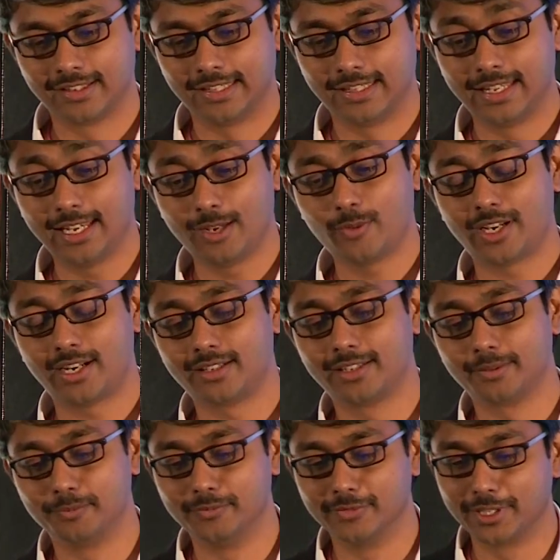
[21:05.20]
they were
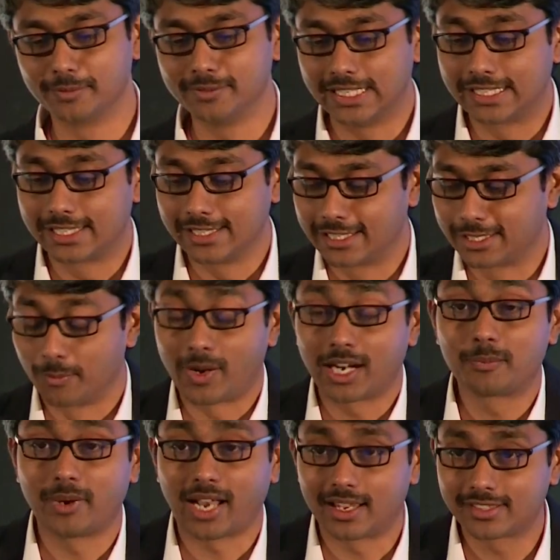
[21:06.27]
it's a
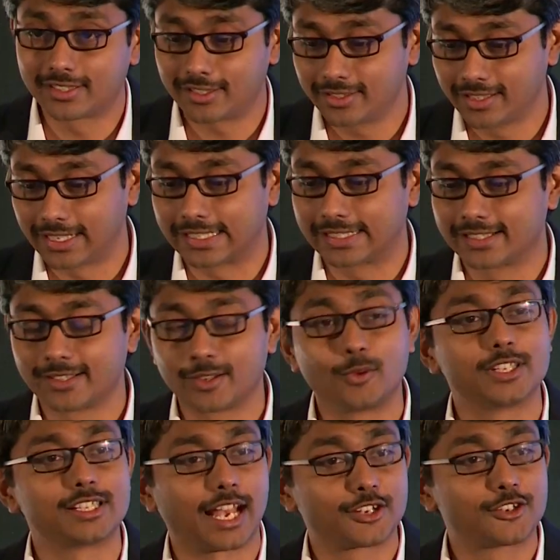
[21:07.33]
mud plaster that
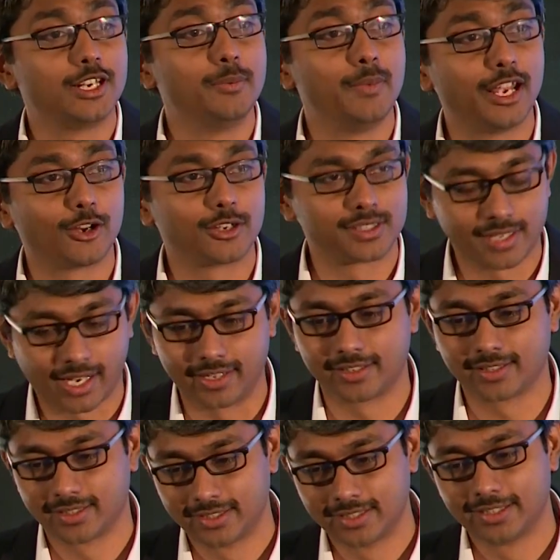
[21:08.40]
was actually made on site.